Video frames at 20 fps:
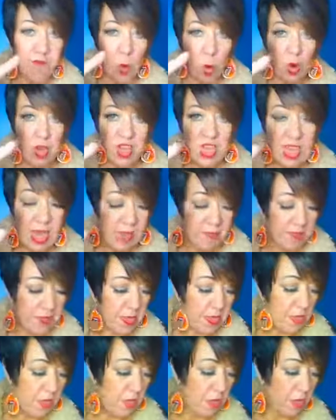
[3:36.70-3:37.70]
four
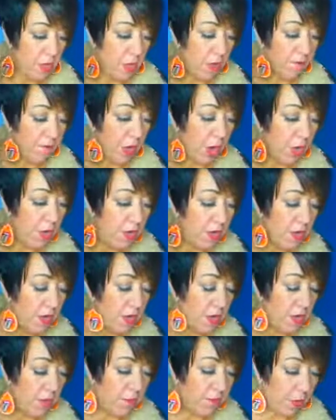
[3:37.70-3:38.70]
tips. Verse
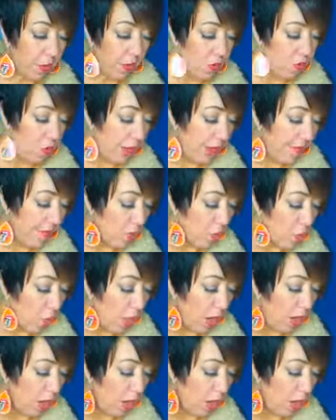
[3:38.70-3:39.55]
2 says,